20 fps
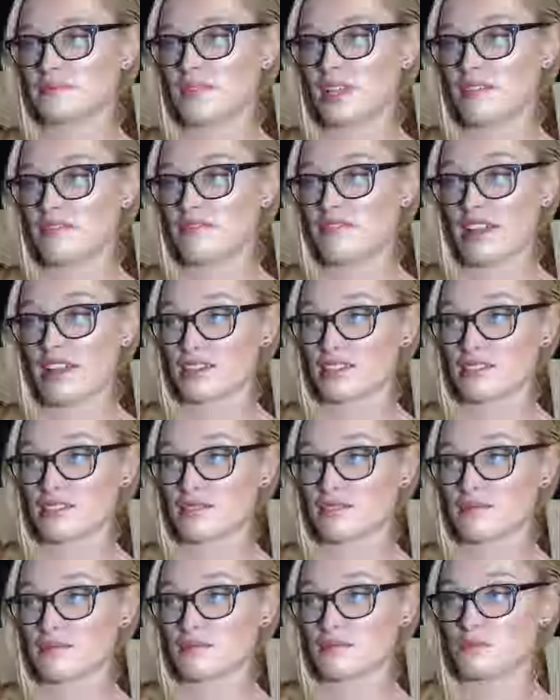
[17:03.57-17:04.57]

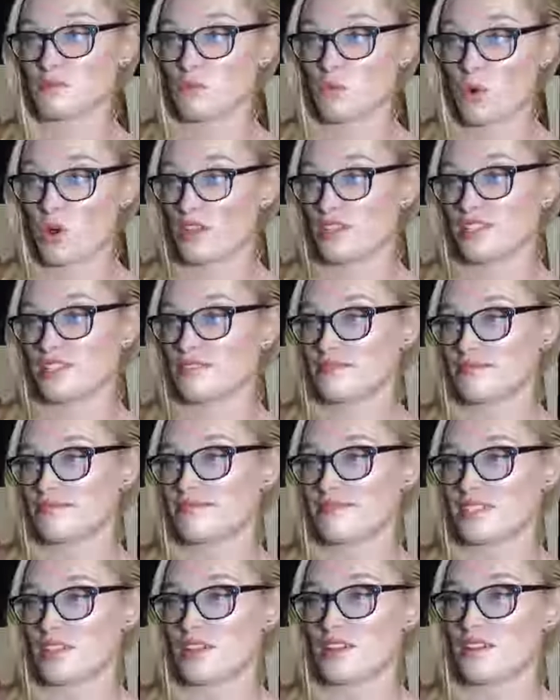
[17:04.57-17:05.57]
affects what.
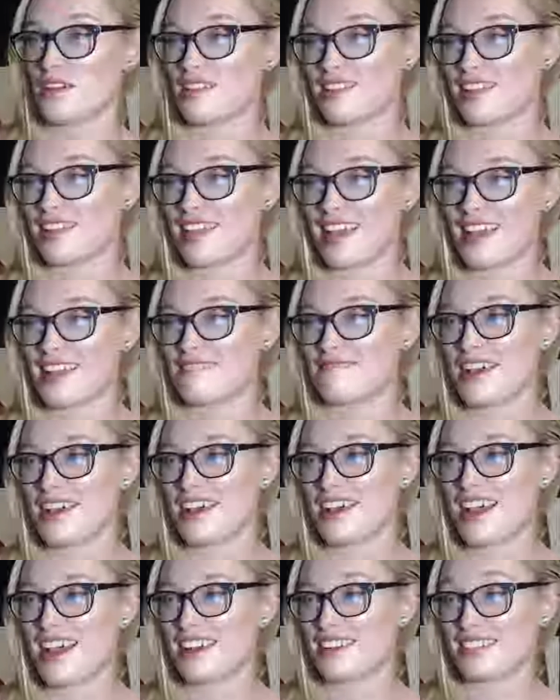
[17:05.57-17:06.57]
So like I
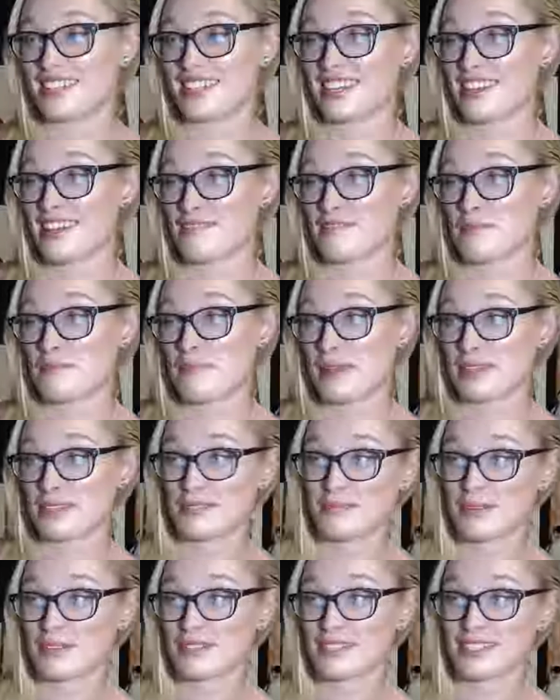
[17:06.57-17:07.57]
don't think I'm the
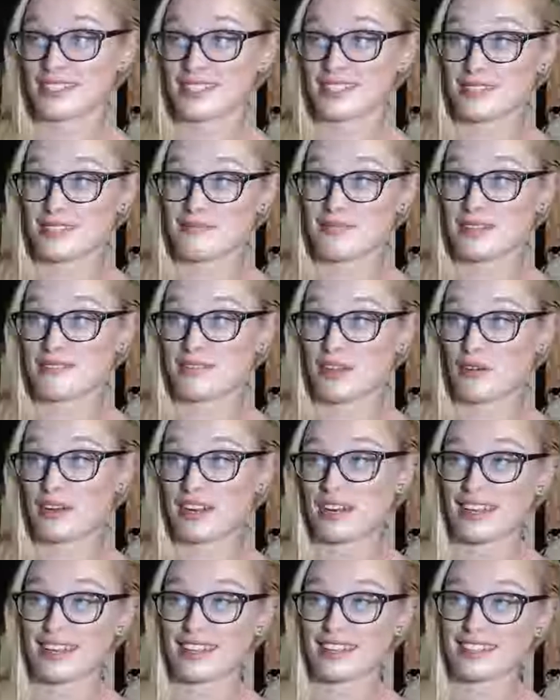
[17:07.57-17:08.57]
best person to be
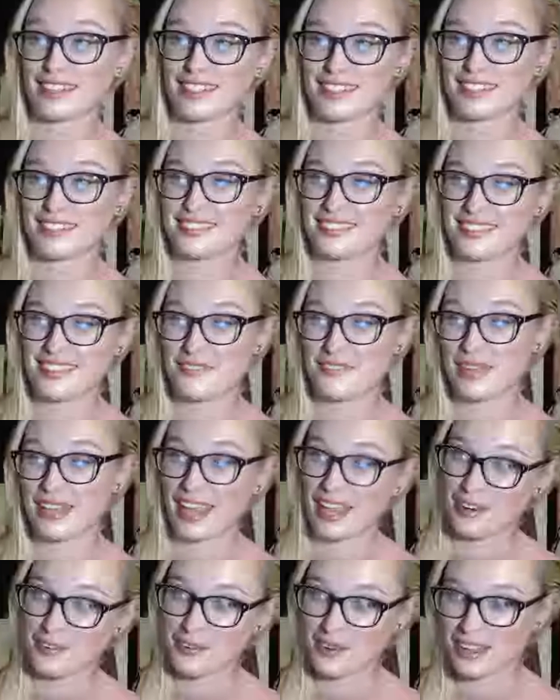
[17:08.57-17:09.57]
voting to
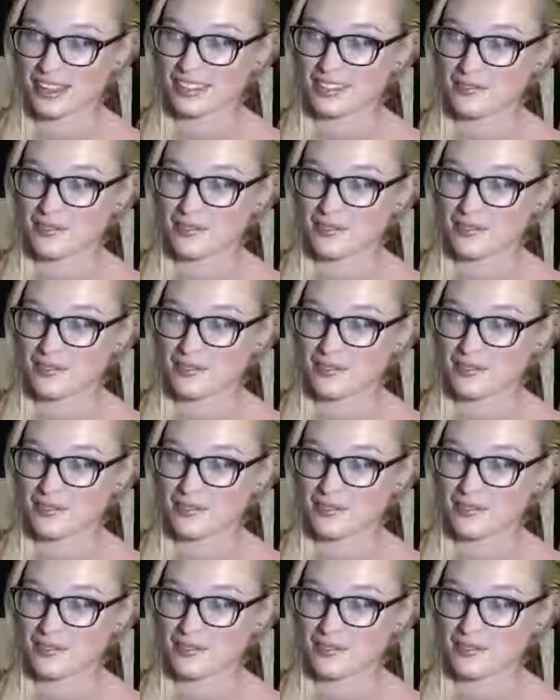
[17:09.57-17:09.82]
begin with,